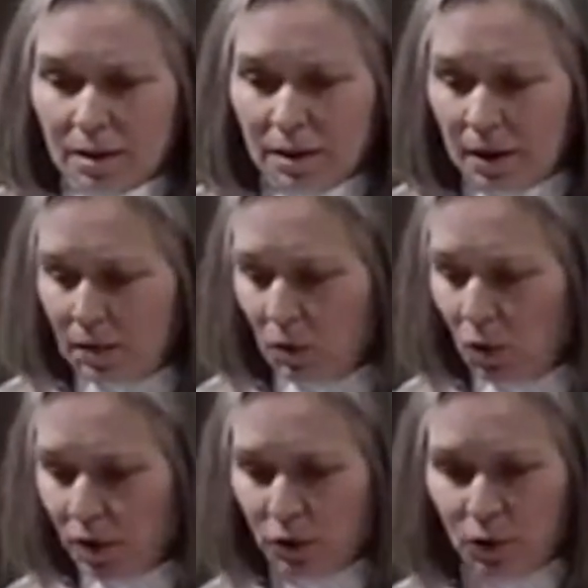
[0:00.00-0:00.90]
I'm
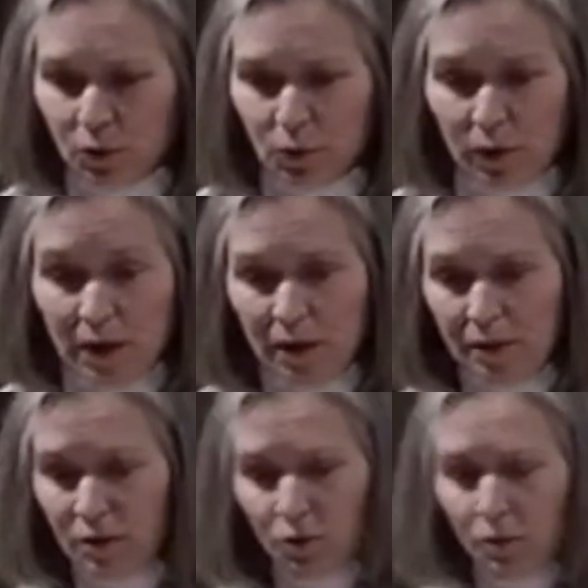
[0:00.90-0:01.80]
going to read the
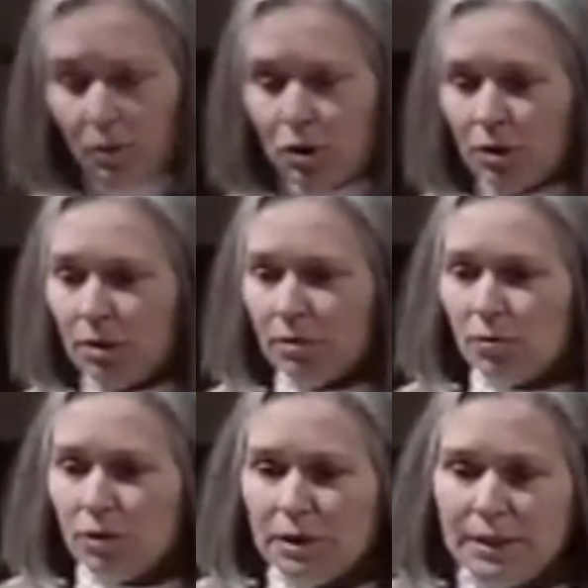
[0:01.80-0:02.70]
scripture
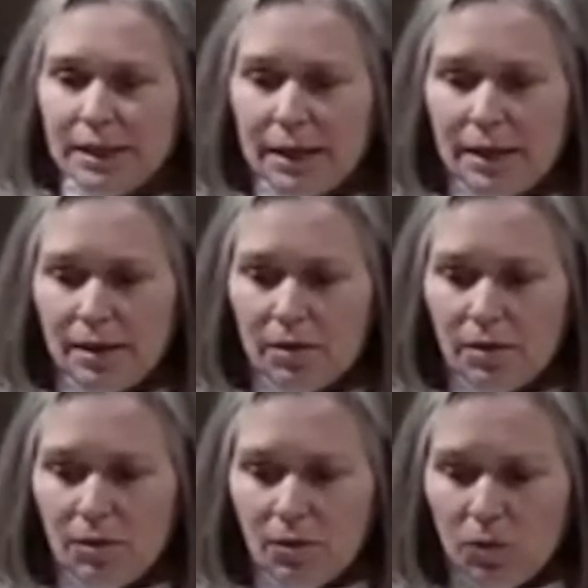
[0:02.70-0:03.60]
for today
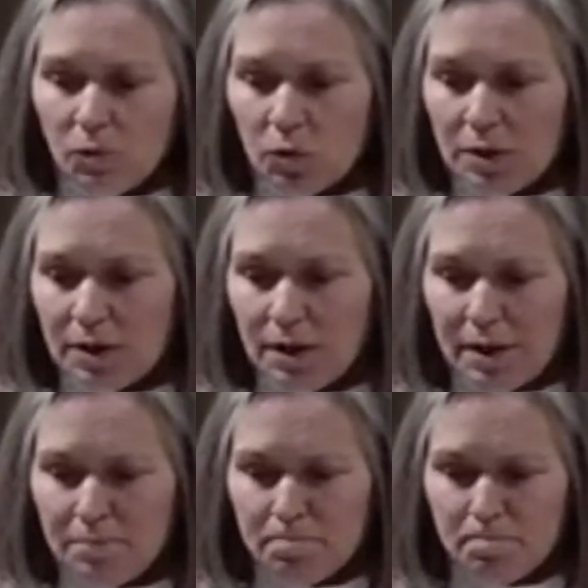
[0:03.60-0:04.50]
one more time.